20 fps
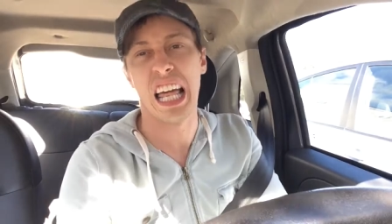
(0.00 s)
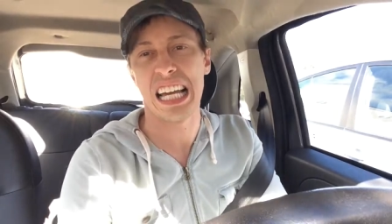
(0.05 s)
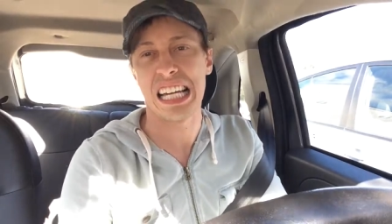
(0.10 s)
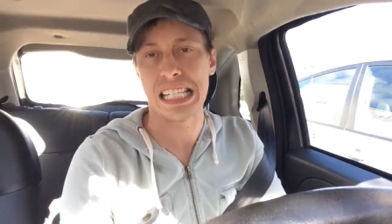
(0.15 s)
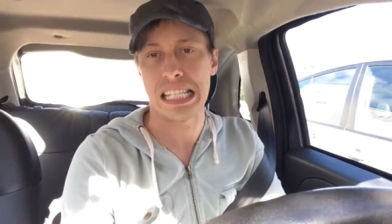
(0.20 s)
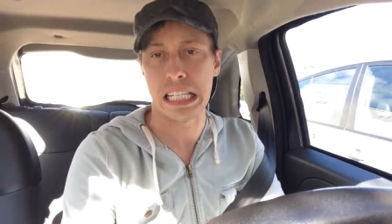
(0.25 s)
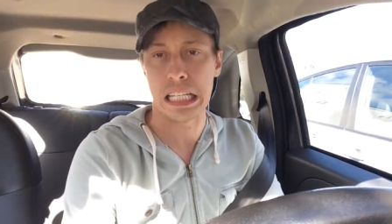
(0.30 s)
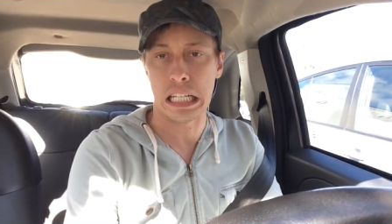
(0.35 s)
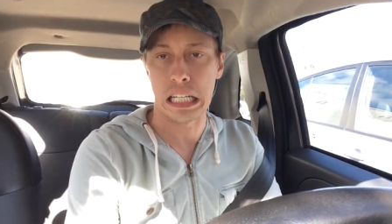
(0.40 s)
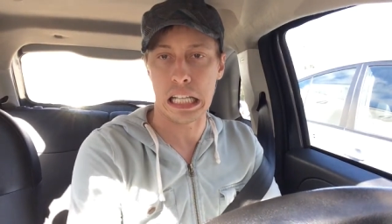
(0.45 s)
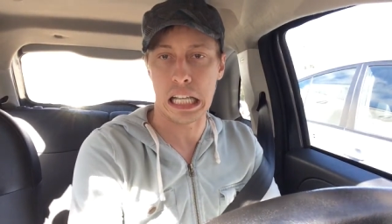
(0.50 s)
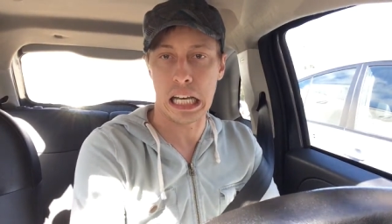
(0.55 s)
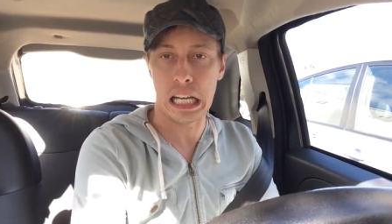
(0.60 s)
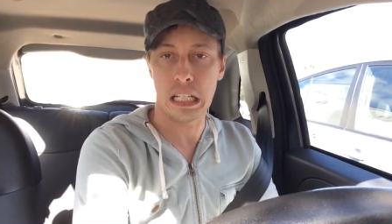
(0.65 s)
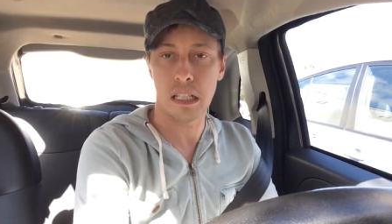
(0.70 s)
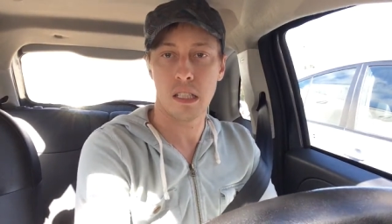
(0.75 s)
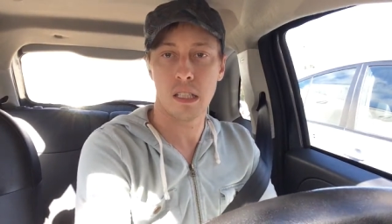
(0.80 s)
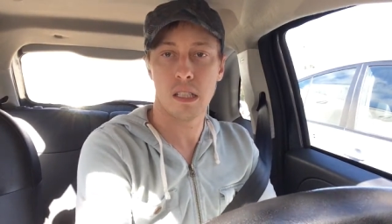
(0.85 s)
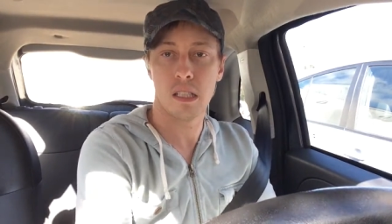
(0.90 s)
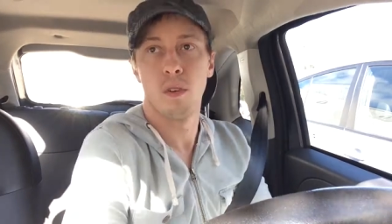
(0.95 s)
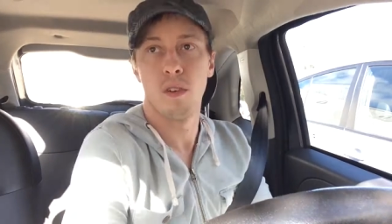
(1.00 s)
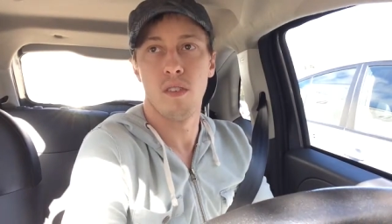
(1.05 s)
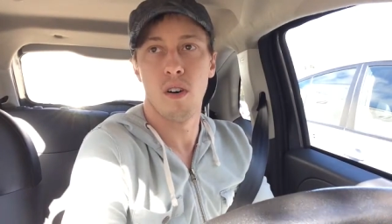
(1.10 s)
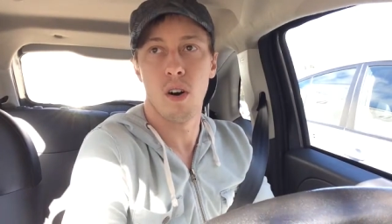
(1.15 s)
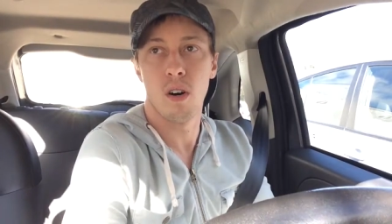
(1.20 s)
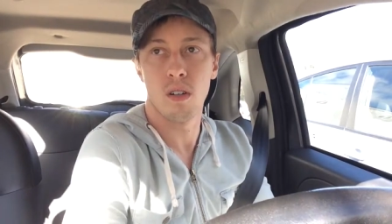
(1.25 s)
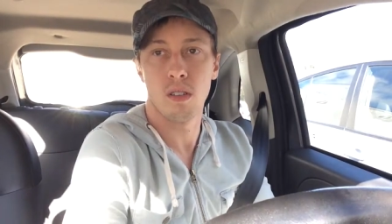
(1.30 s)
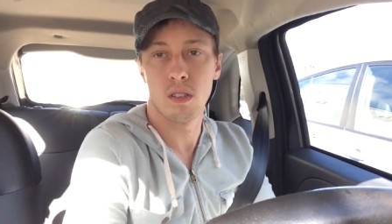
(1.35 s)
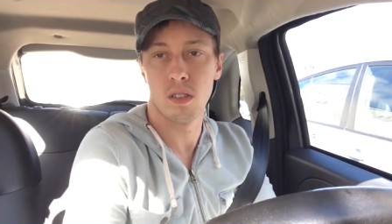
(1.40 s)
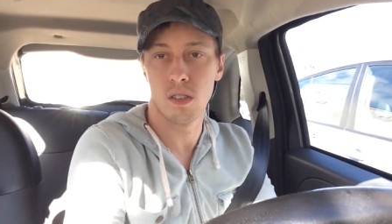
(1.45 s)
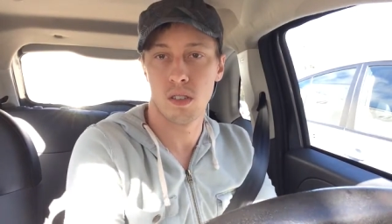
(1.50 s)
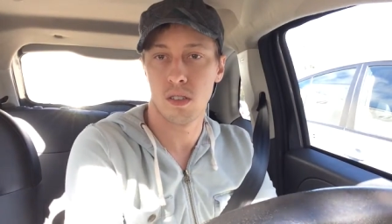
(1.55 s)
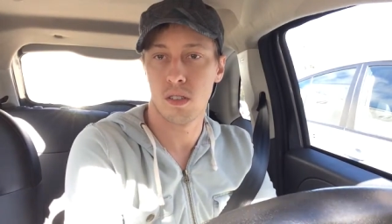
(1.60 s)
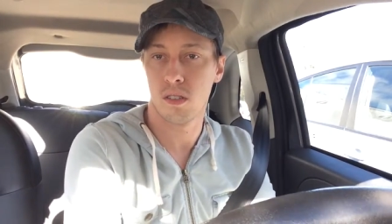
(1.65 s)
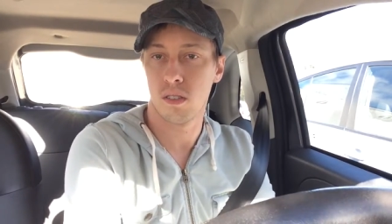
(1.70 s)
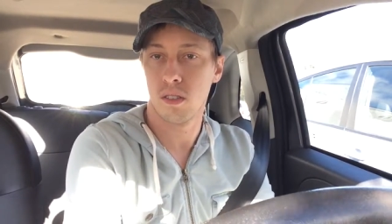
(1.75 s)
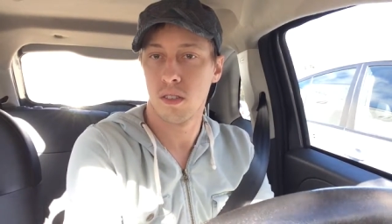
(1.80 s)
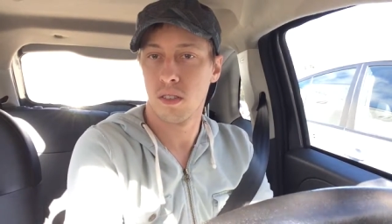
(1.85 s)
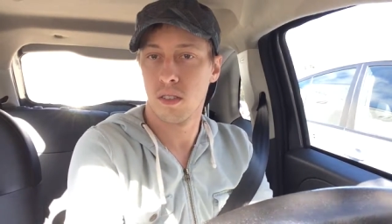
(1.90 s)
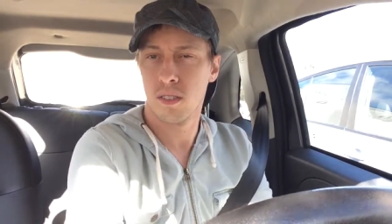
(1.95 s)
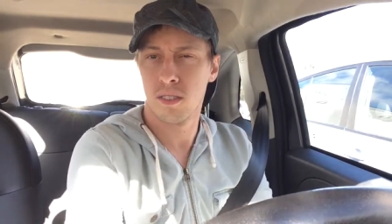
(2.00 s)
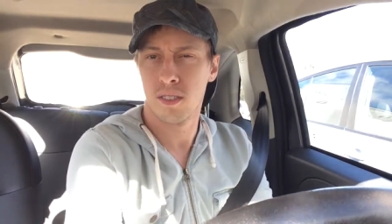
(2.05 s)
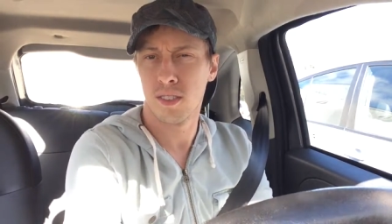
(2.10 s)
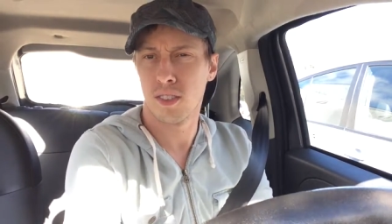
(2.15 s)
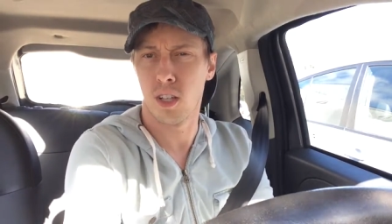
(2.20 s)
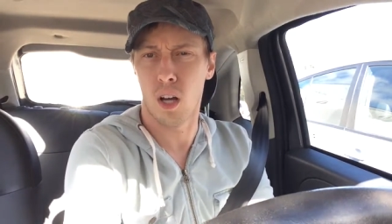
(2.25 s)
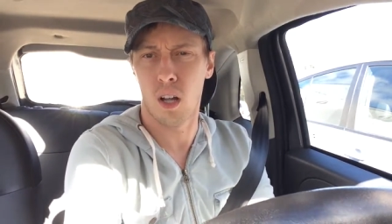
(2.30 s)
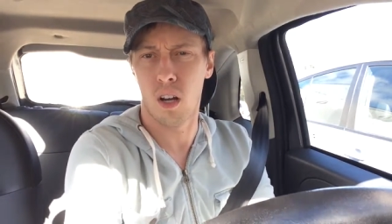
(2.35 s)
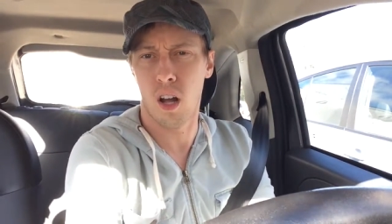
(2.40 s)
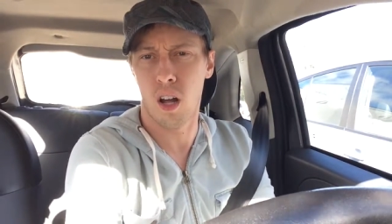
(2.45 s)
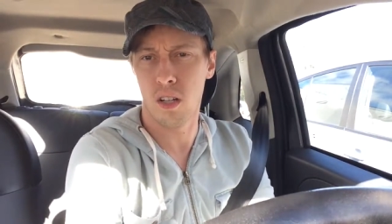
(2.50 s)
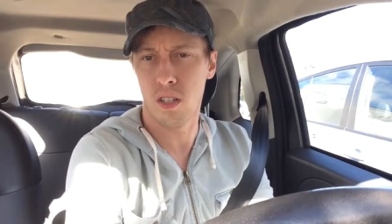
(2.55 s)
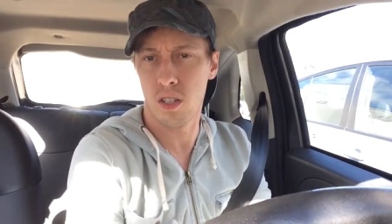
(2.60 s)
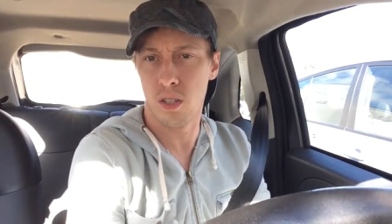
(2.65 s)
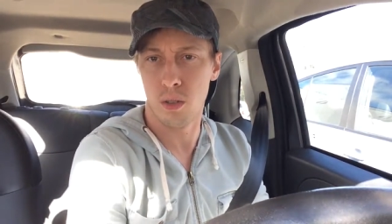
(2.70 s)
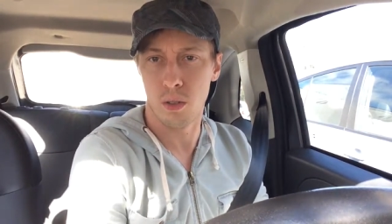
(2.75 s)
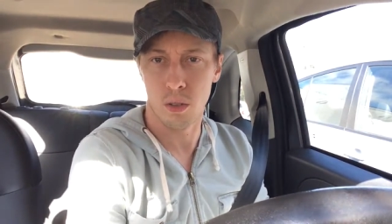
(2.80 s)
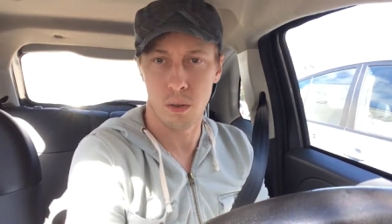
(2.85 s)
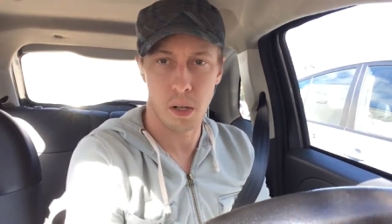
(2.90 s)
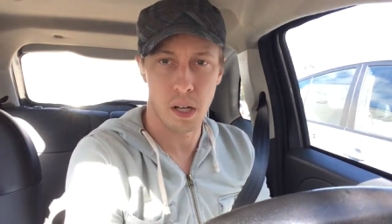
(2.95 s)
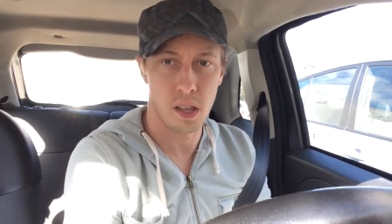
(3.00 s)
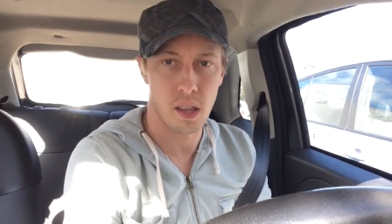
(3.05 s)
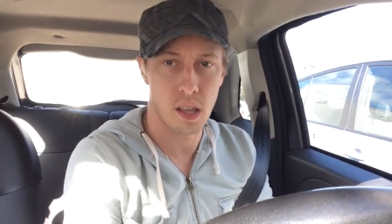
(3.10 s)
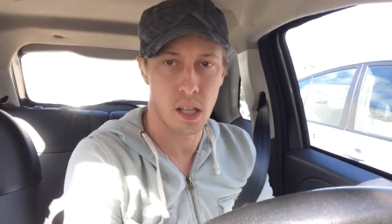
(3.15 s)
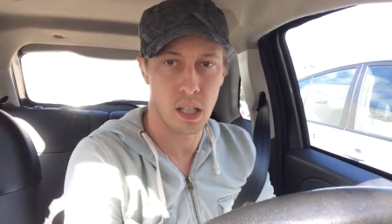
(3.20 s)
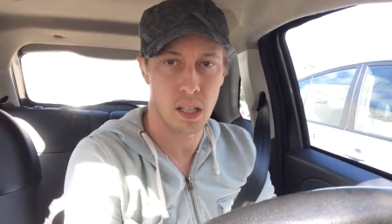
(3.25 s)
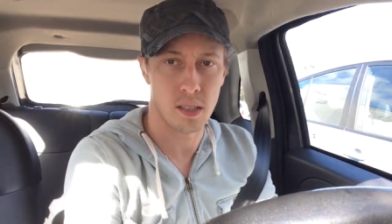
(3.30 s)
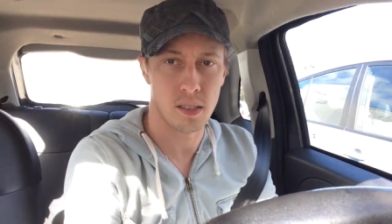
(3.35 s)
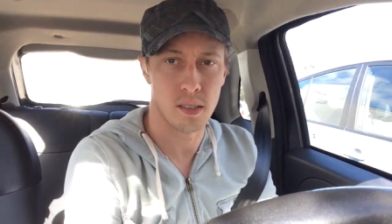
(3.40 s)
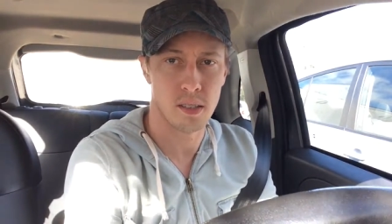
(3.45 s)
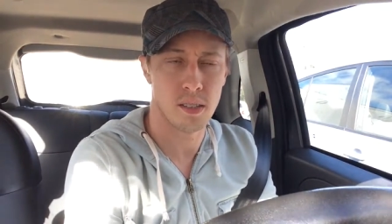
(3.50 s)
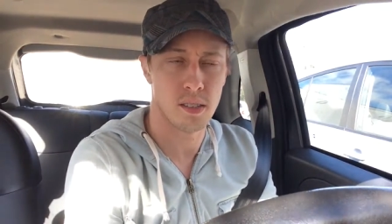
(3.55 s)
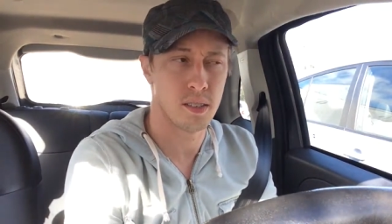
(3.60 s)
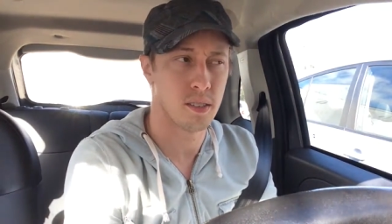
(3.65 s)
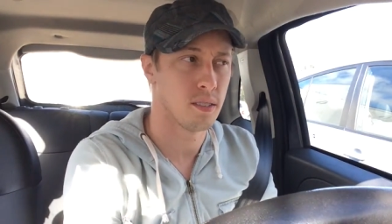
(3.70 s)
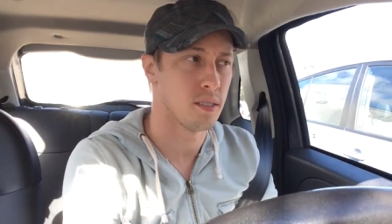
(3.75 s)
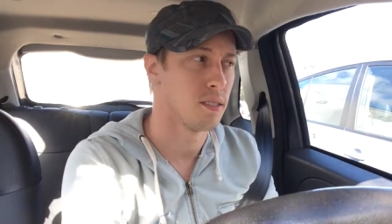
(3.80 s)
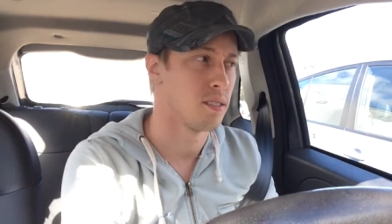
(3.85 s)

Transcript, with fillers: legacy class, we've all gone on to do great things,